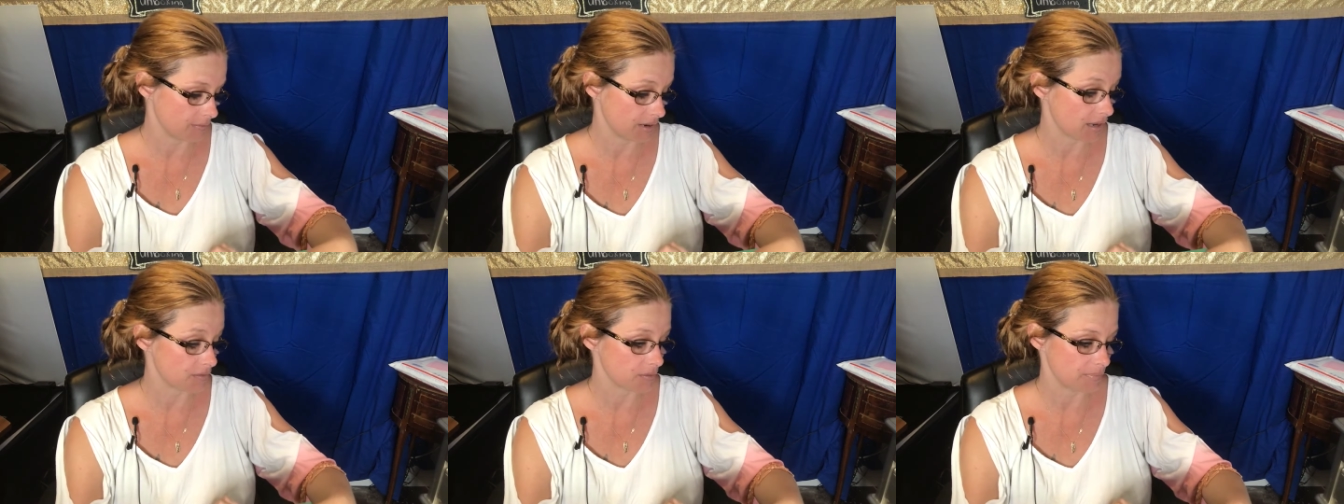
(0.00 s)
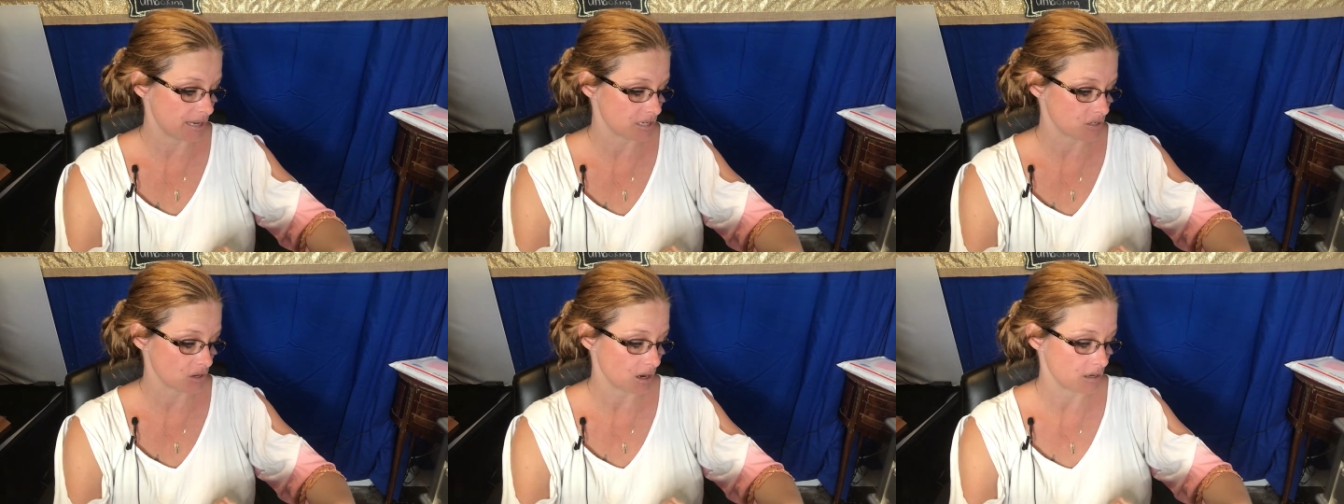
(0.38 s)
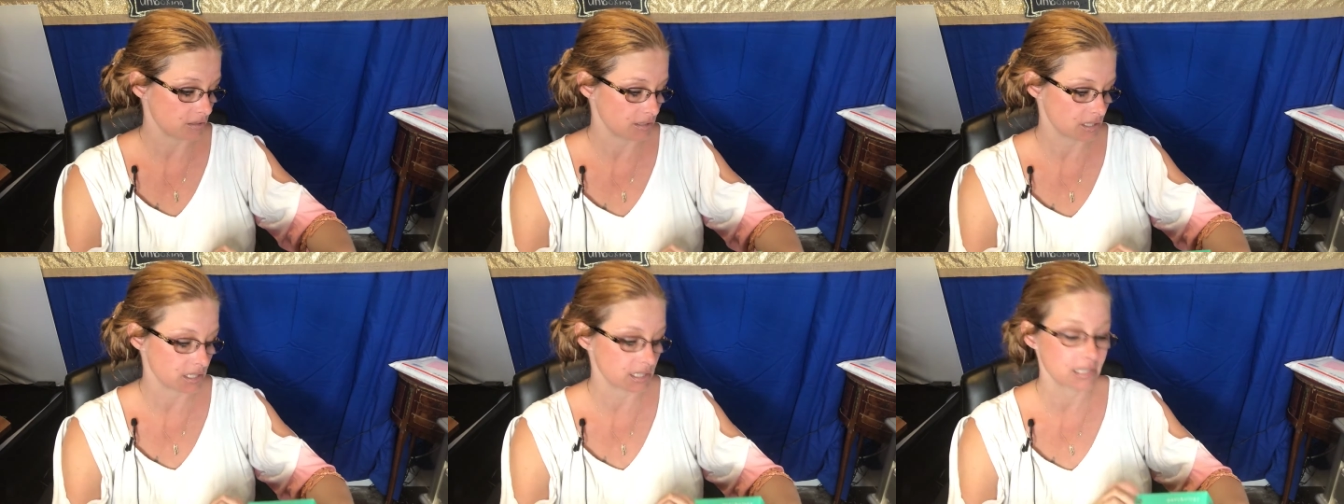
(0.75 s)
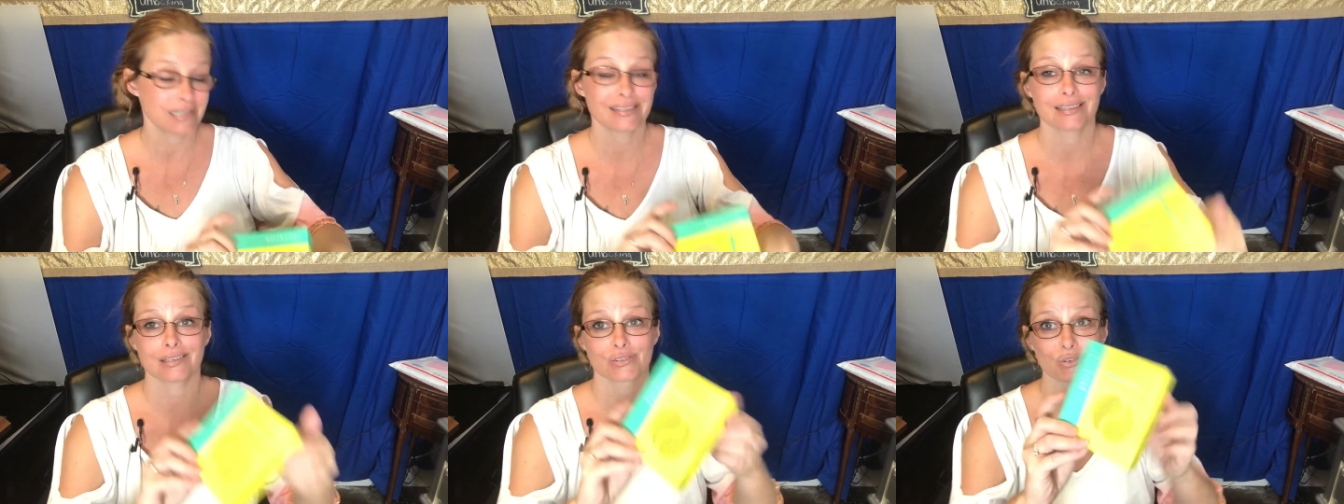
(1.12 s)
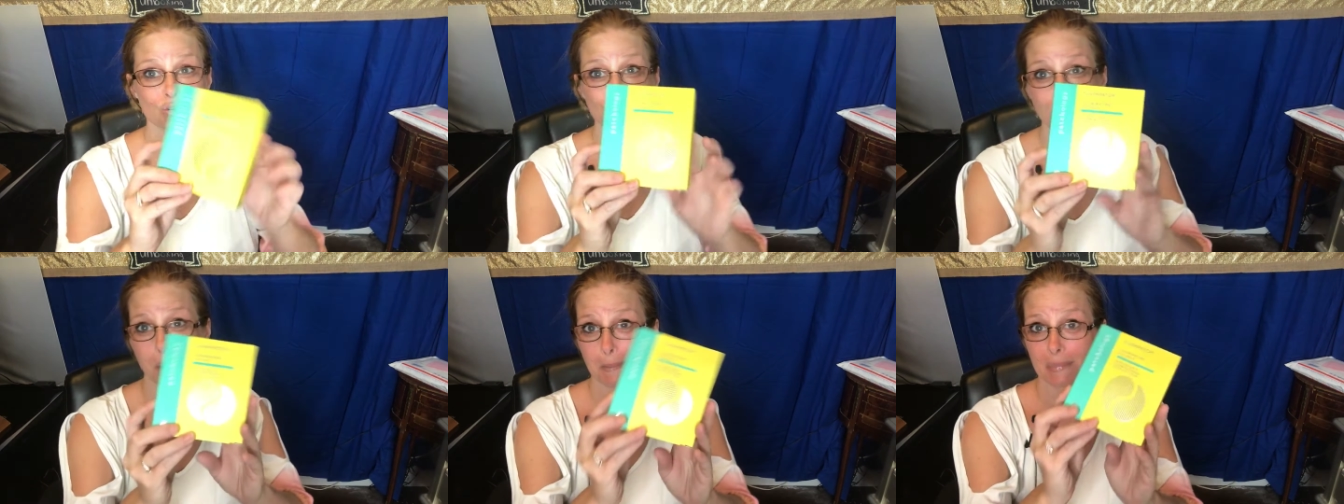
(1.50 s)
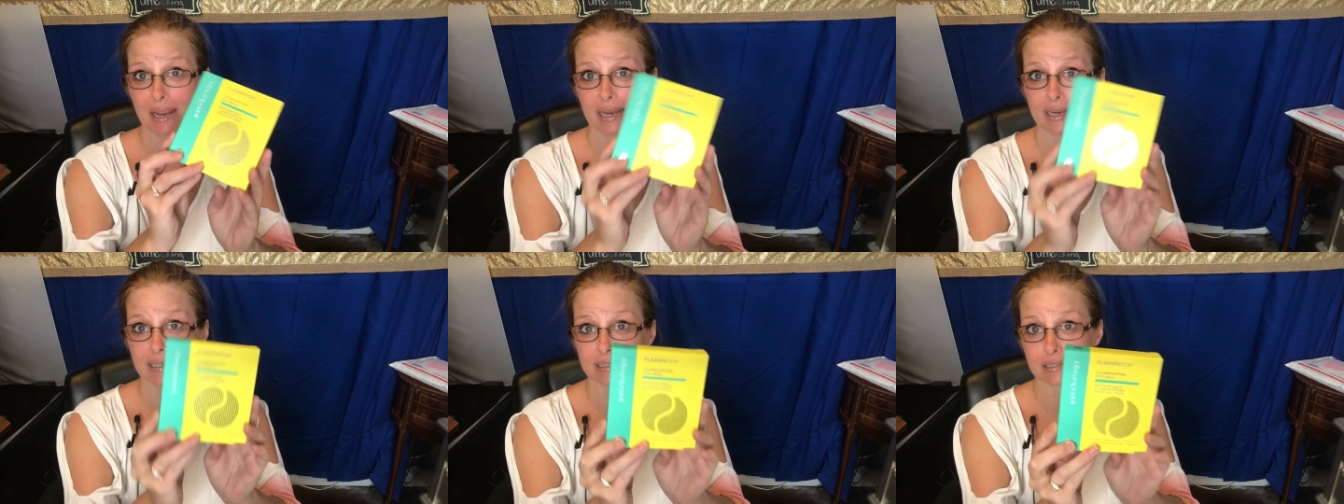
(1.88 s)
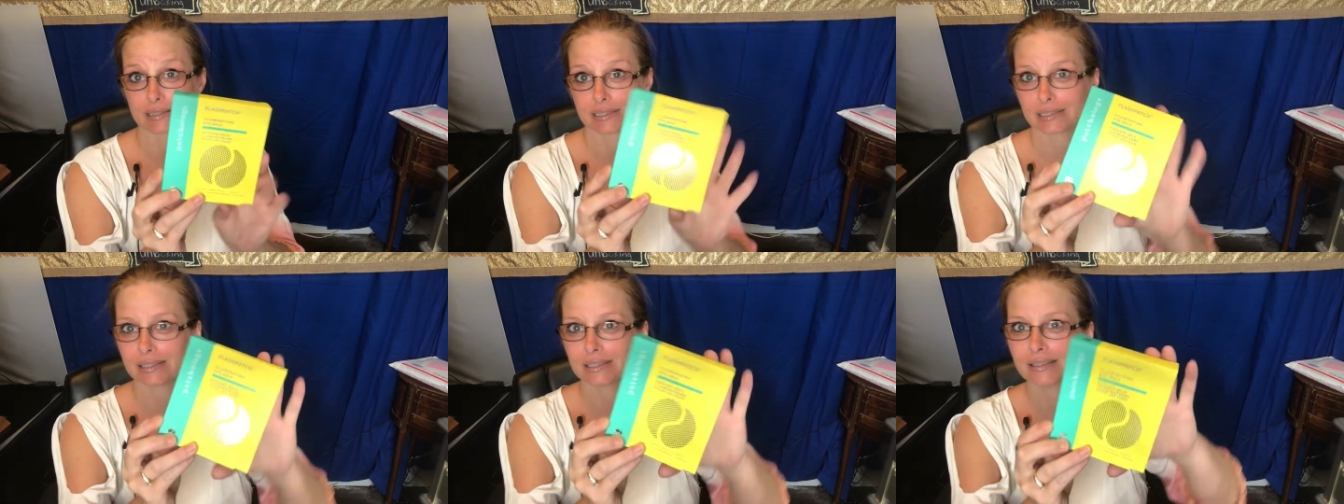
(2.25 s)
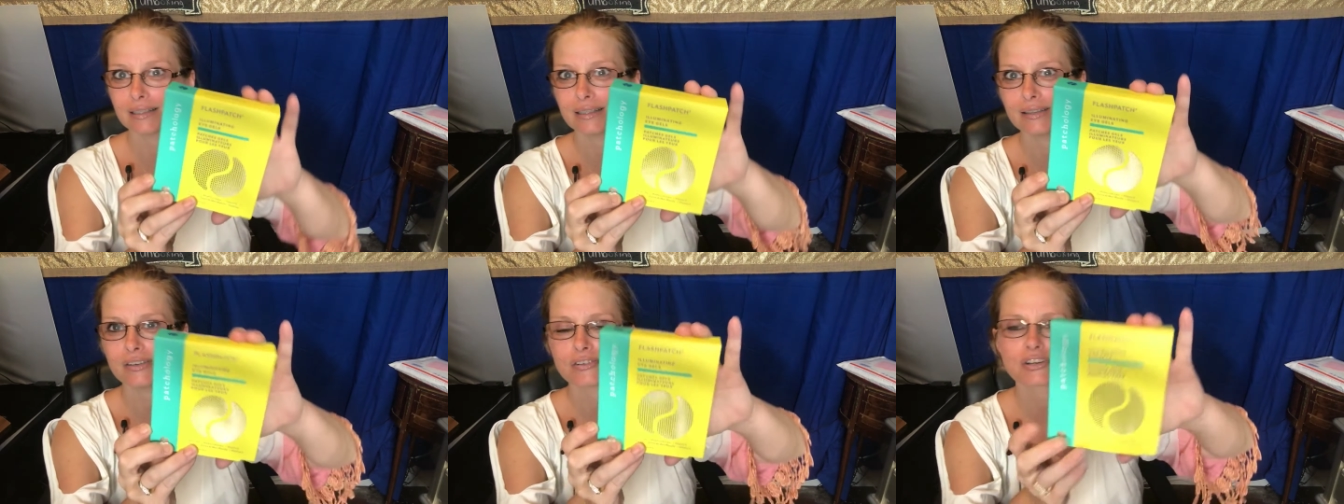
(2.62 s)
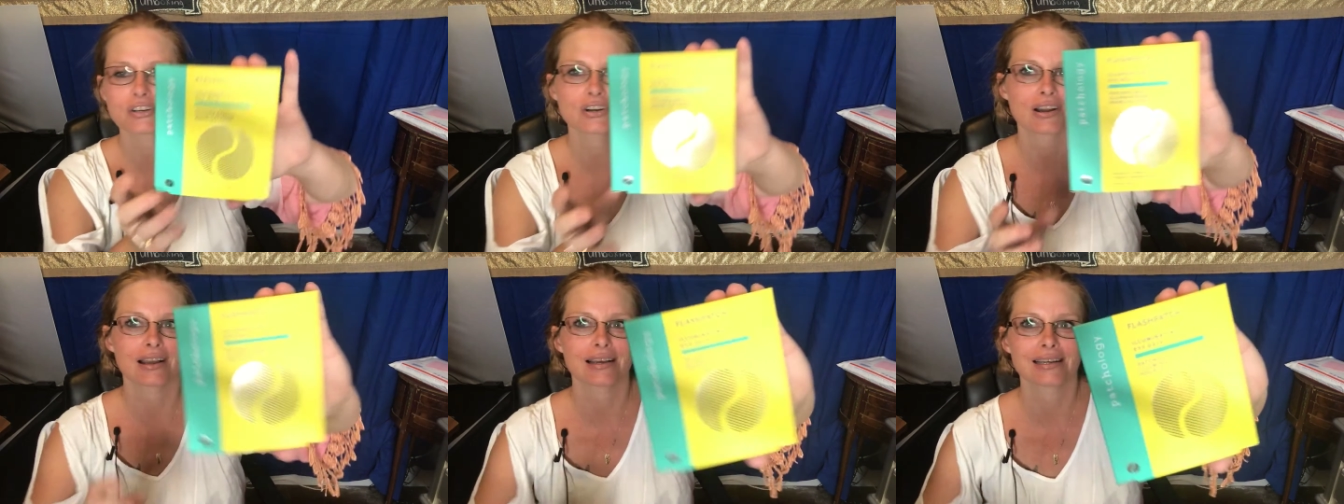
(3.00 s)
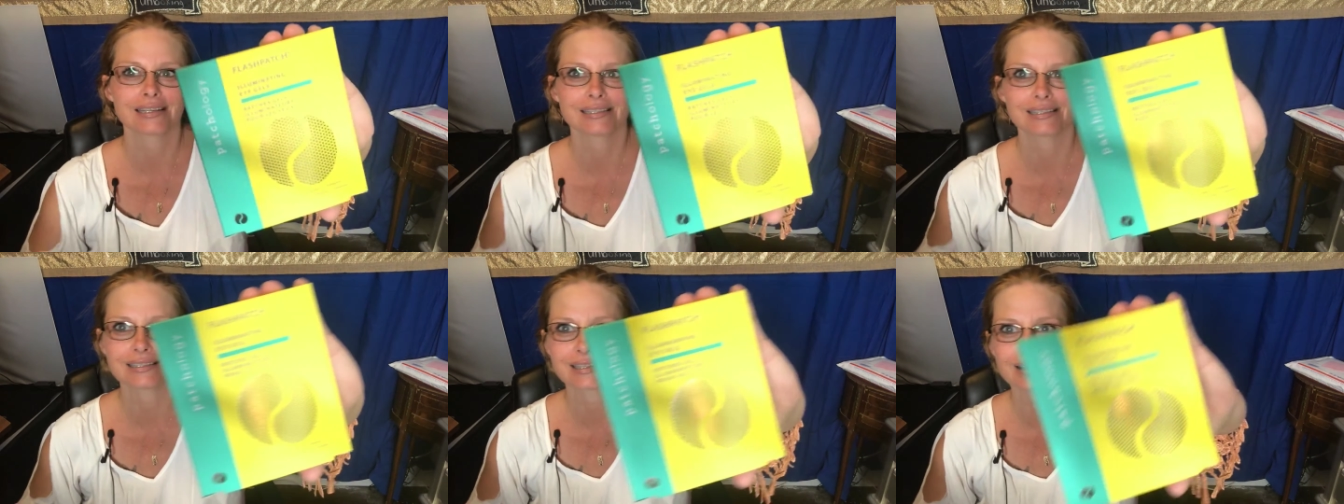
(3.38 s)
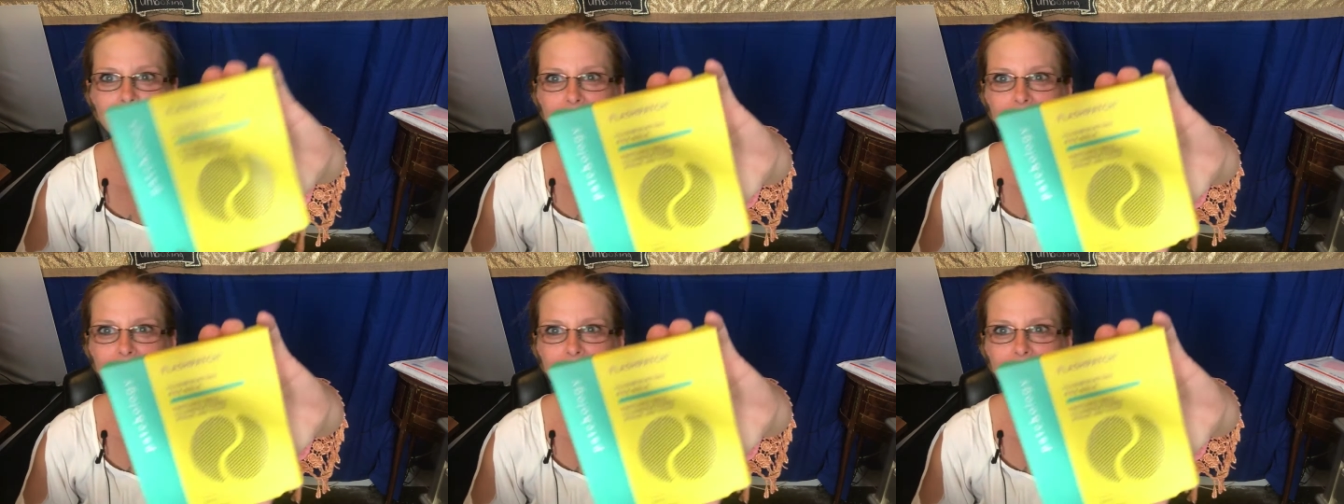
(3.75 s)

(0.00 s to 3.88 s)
we have the Patchology. These are amazing for your eyes. I